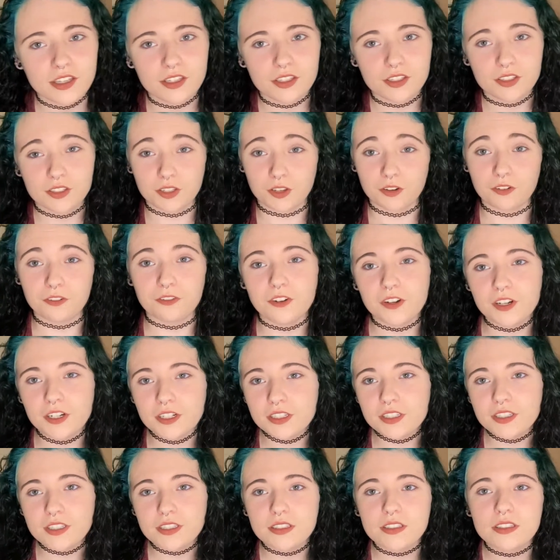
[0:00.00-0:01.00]
So
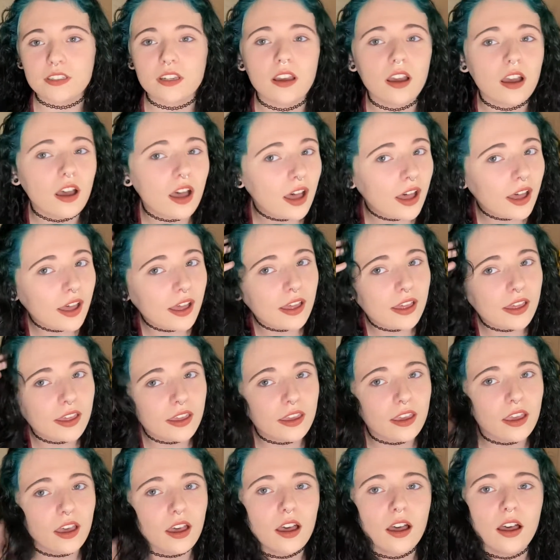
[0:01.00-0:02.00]
first,
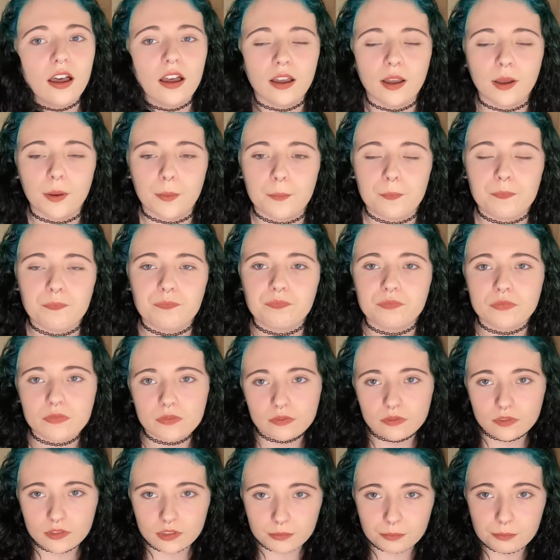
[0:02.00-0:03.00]
I
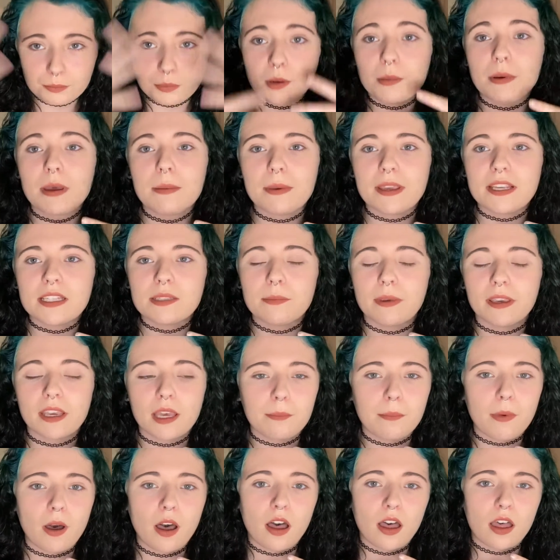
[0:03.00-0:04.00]
put my base
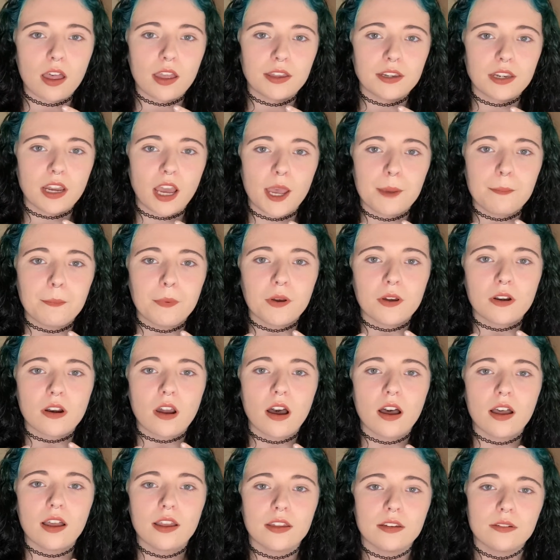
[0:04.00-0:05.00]
makeup on. I put
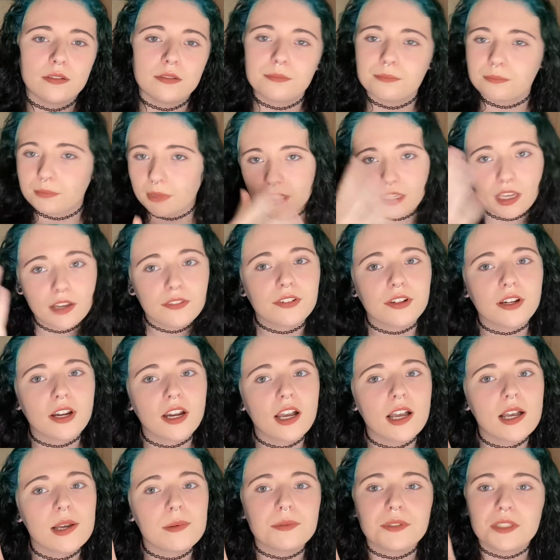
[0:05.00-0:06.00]
on my cover
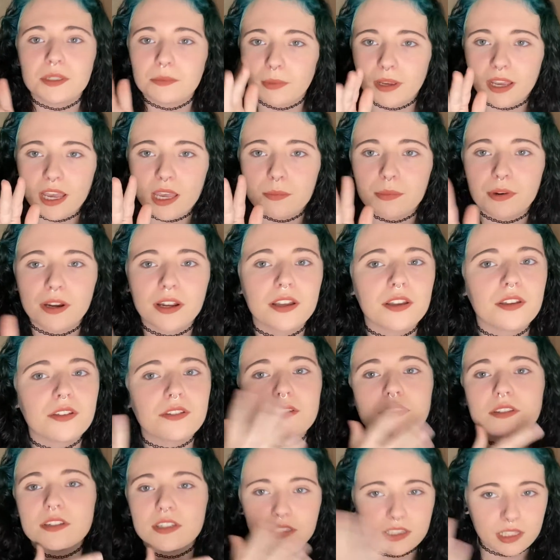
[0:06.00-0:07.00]
up, did my
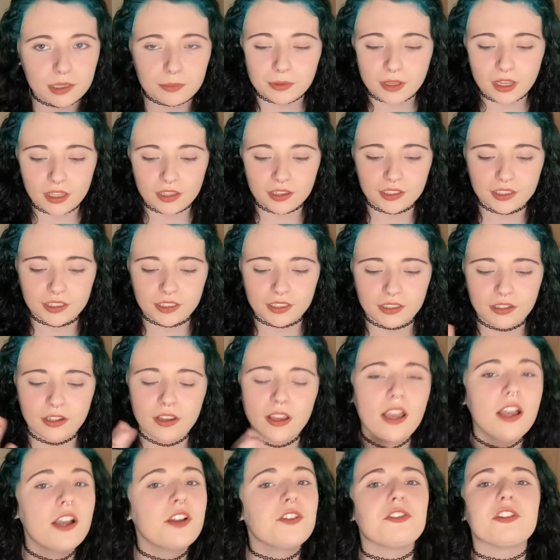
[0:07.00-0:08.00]
eyebrows, did lip color,
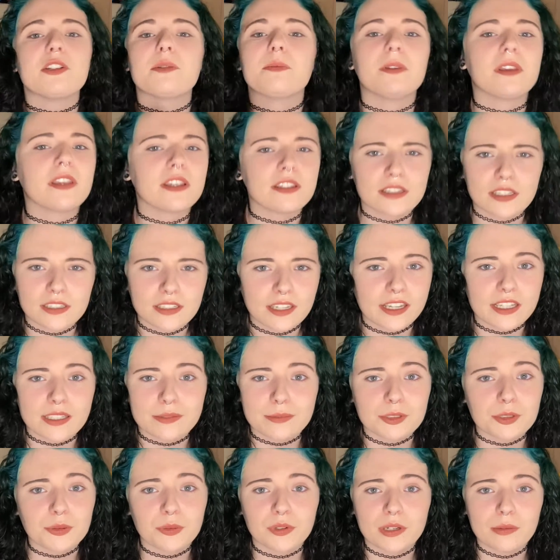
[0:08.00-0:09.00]
just because that takes me
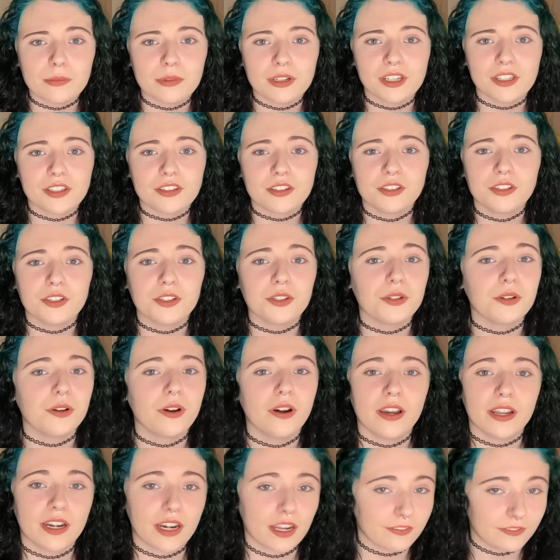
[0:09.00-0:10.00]
20 minutes to do,
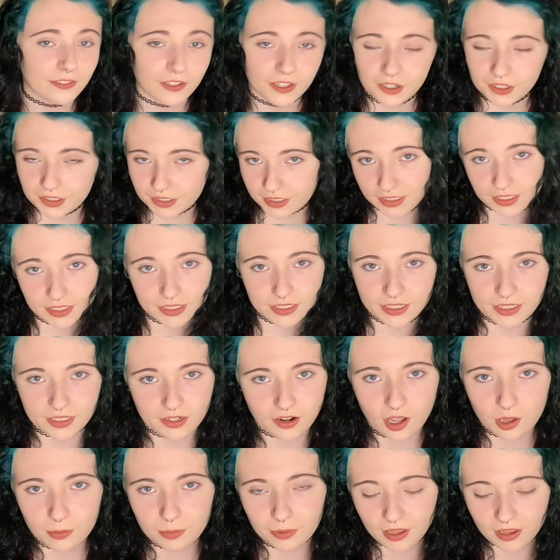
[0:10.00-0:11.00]
and I figured it didn't need to
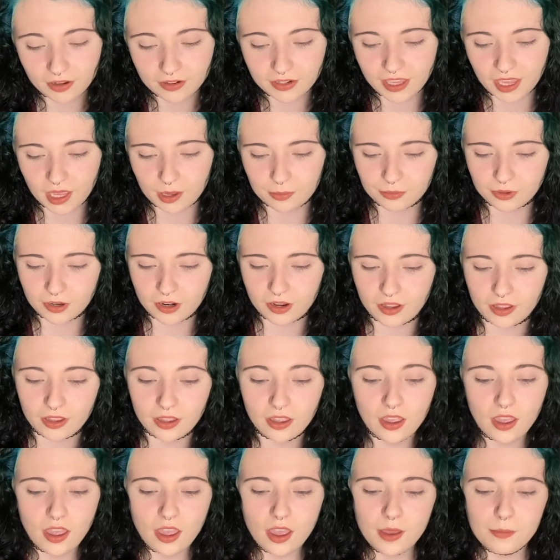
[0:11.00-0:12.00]
all be on camera
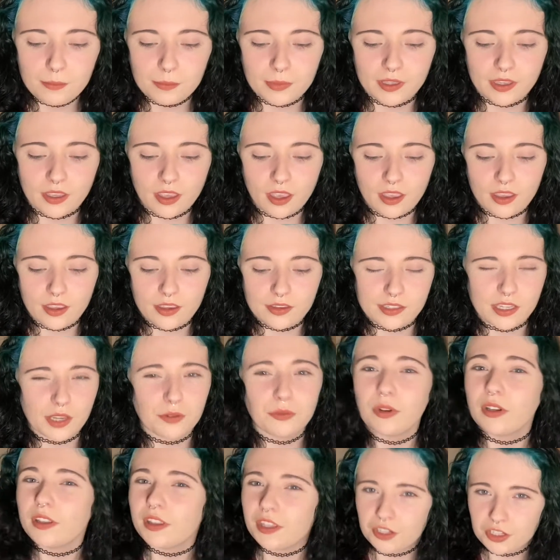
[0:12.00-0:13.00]
because I
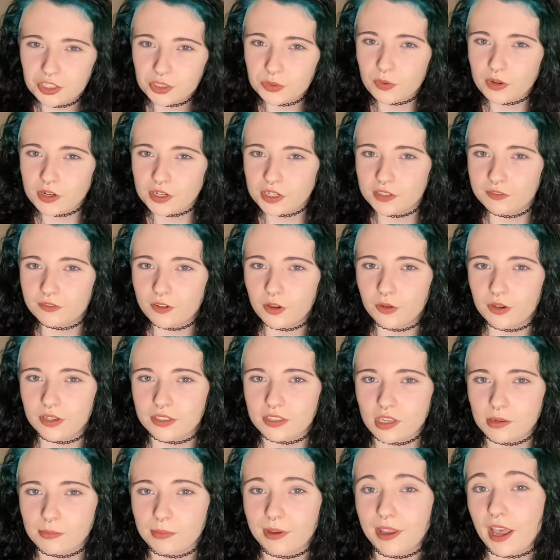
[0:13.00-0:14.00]
really just wanted to focus
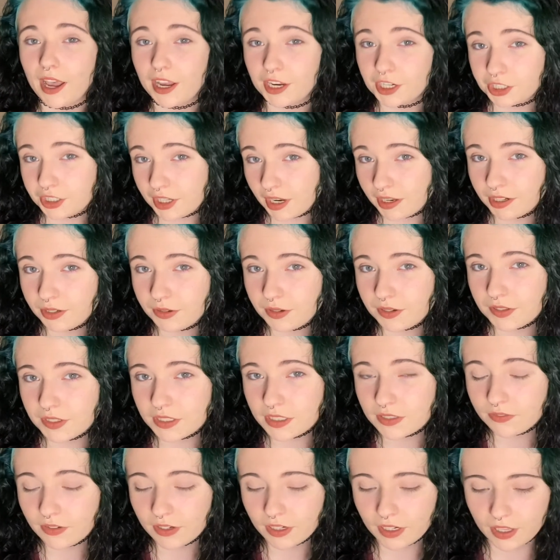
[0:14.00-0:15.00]
on my eyeshadow in this
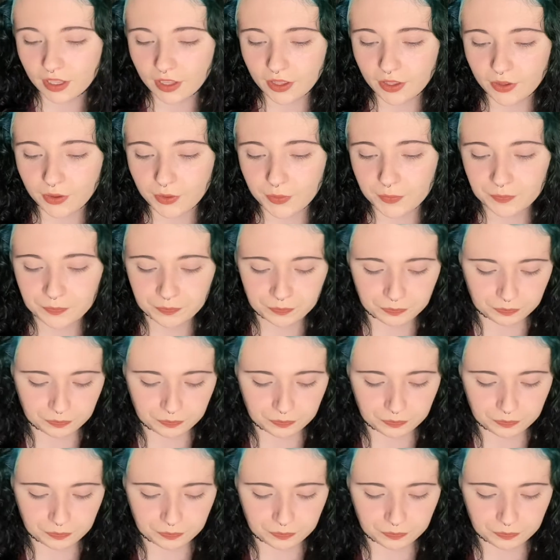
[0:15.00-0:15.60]
video.